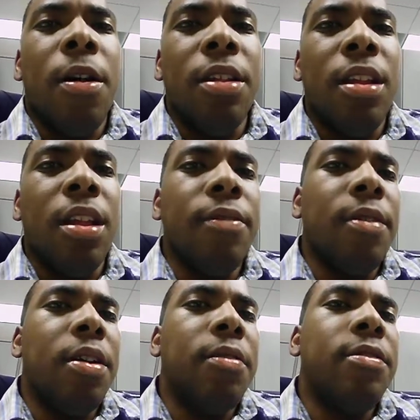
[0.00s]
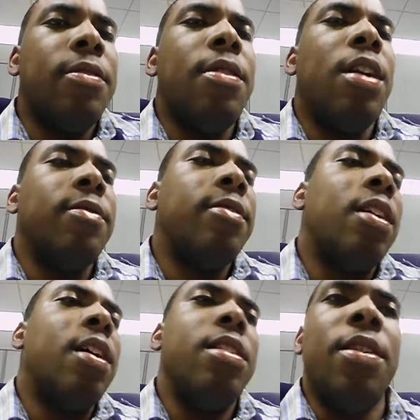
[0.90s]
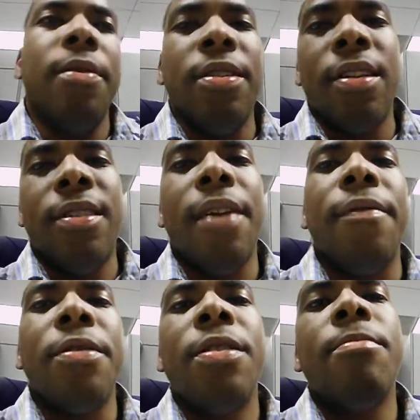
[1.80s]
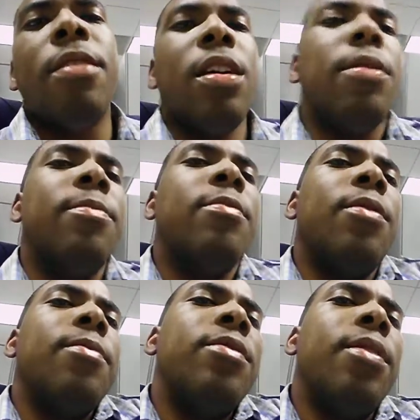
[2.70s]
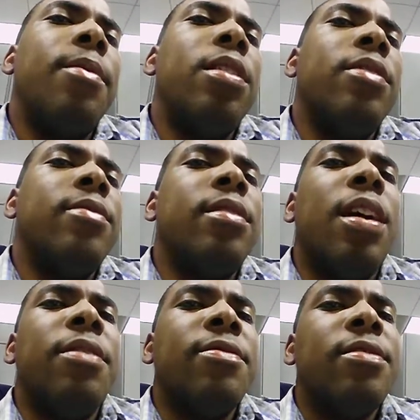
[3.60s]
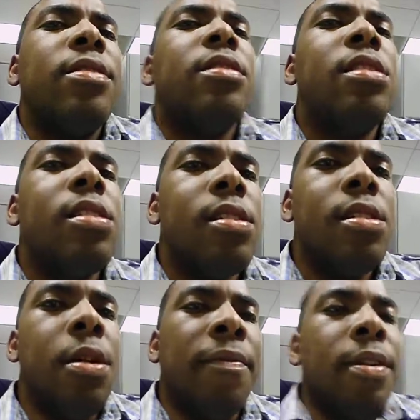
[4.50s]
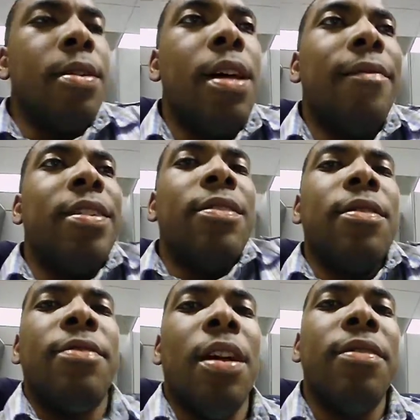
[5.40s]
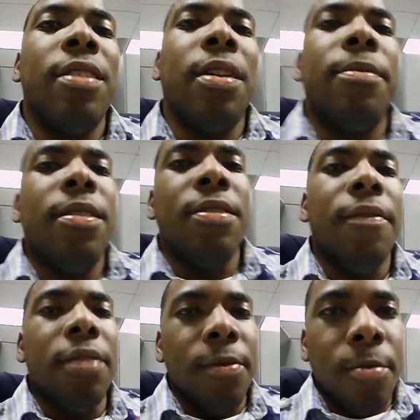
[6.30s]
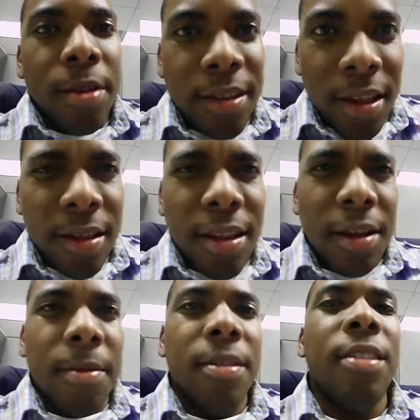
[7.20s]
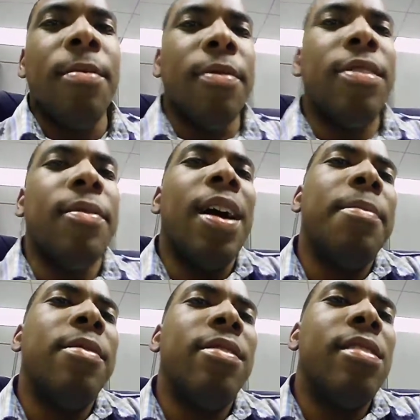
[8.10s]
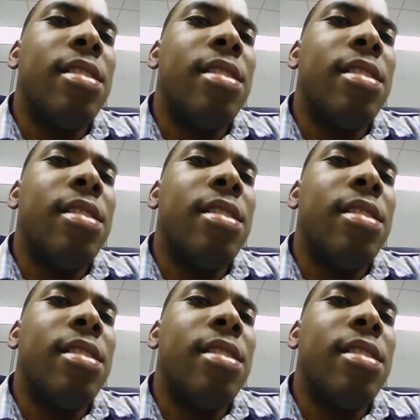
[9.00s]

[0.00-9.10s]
He's a great coach, as we saw, when he's at Stanford. But so we'll see what he does with the Niners. Hopefully he'll have a chance to coach the Niners that coming season. Hopefully there will be a season that coming season, but we'll see what happens.